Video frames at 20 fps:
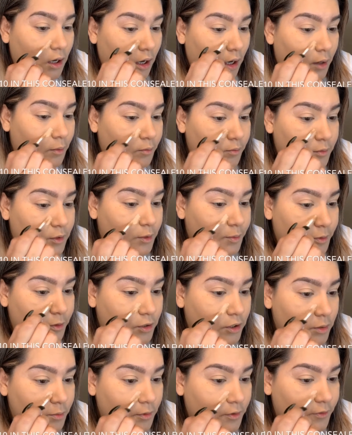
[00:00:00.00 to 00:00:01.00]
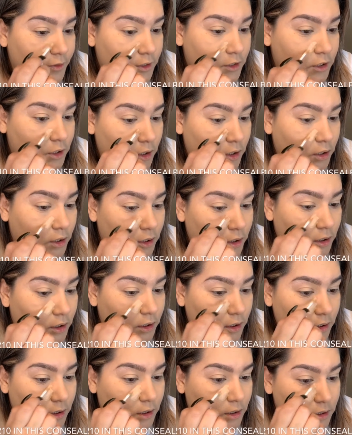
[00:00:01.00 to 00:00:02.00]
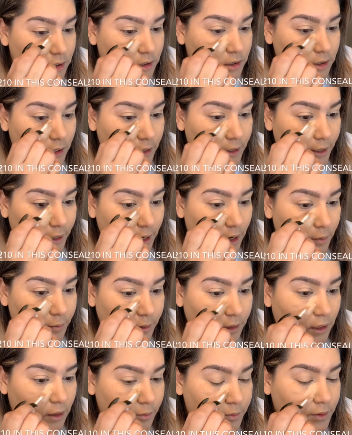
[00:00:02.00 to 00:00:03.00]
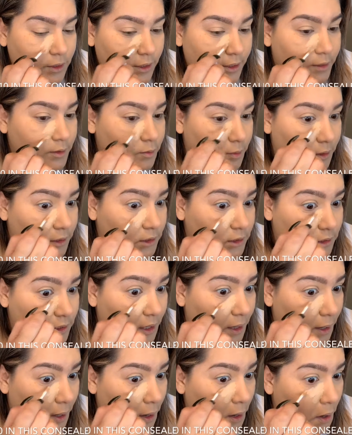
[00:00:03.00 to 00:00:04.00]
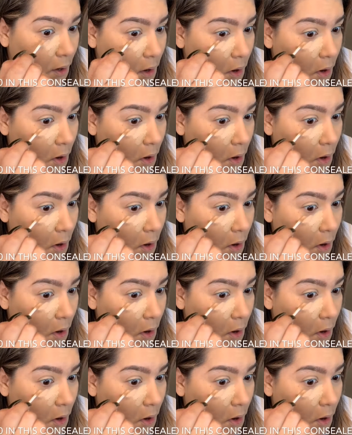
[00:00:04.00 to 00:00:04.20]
I'm supposed to move until this Sunday coming up. Today's Wednesday.